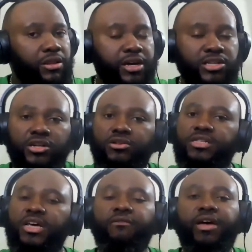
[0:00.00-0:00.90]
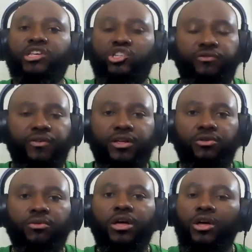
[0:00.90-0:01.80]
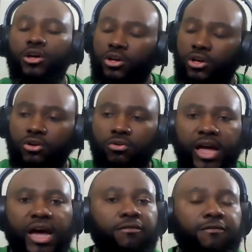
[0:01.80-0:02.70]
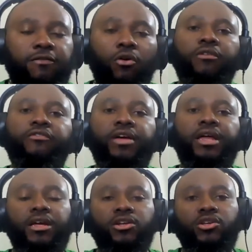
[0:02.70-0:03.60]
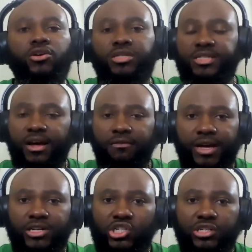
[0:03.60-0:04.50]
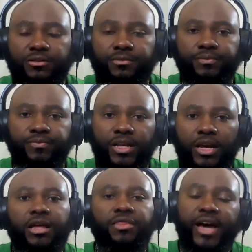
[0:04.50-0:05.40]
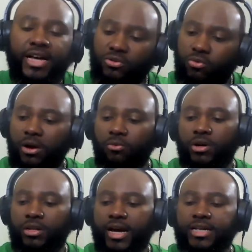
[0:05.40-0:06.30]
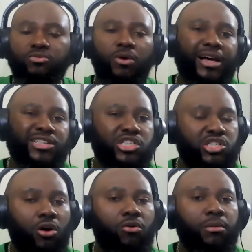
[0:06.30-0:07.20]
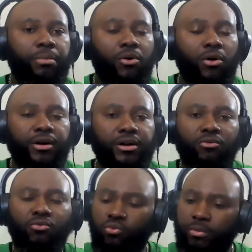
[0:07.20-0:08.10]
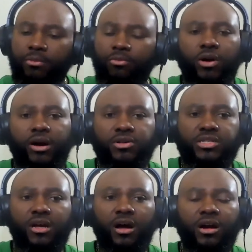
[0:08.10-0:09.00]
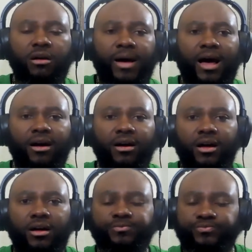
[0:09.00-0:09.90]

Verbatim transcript: there's no salvation for you. You have forfeited your salvation. That's why we that's why it's so important to remember when I was talking about